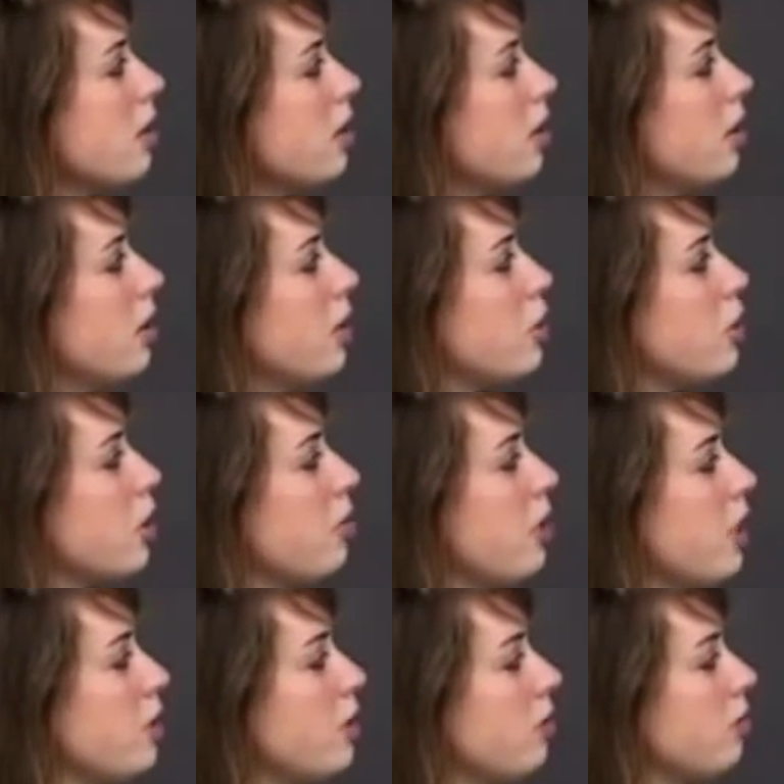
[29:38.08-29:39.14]
the
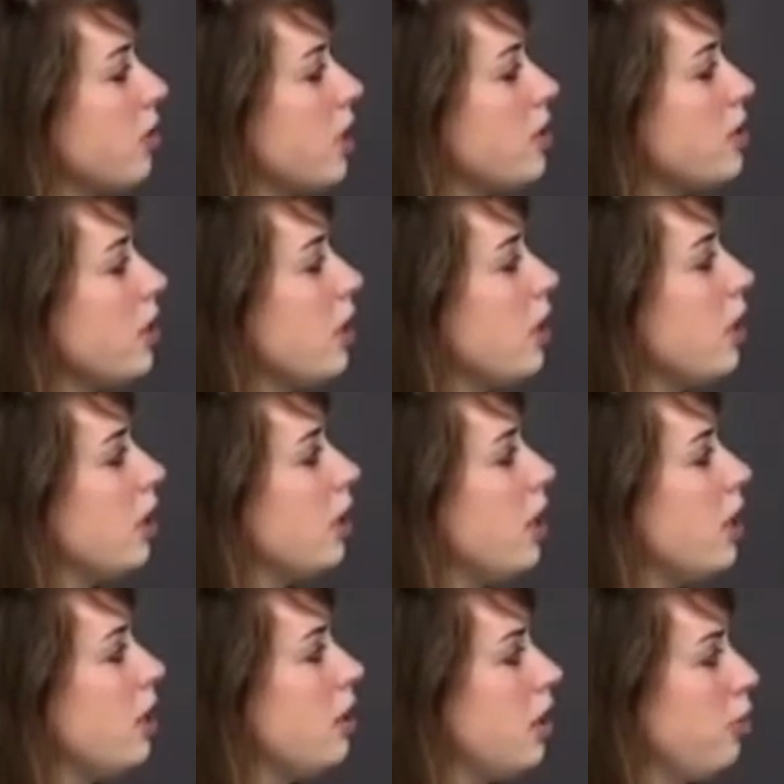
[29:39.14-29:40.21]
germination rates here
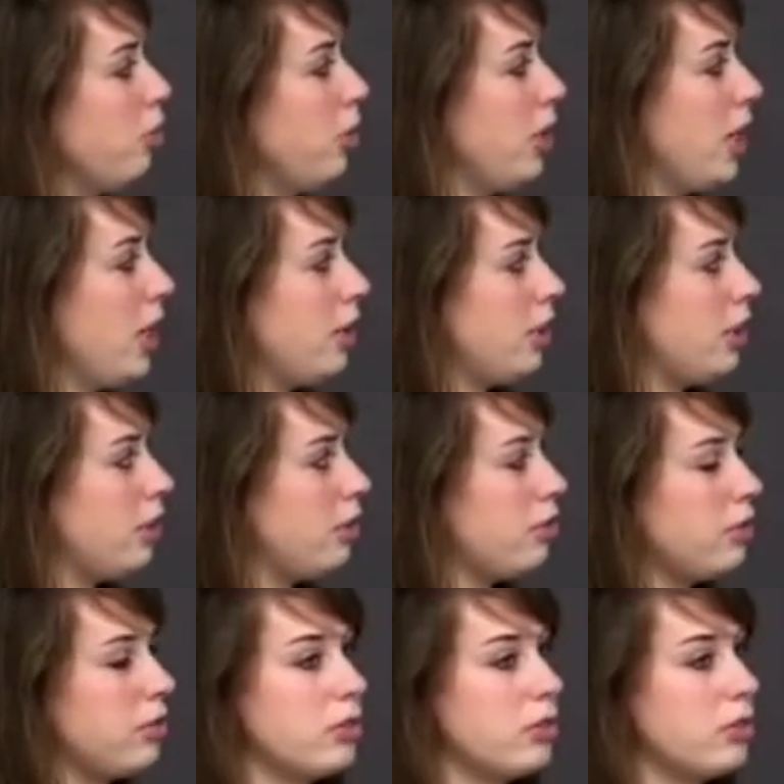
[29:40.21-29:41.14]
in the banana leaf.